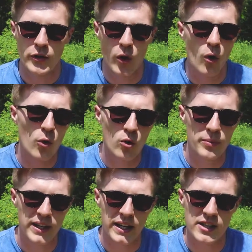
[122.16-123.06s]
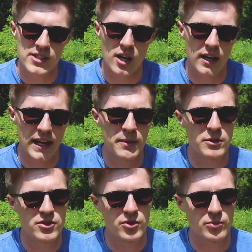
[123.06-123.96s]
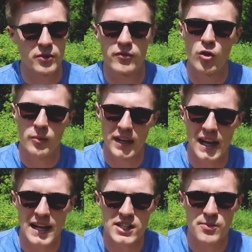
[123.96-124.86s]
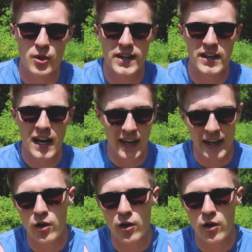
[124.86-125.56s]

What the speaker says: Not all beginners are able to perform a lat spread, and I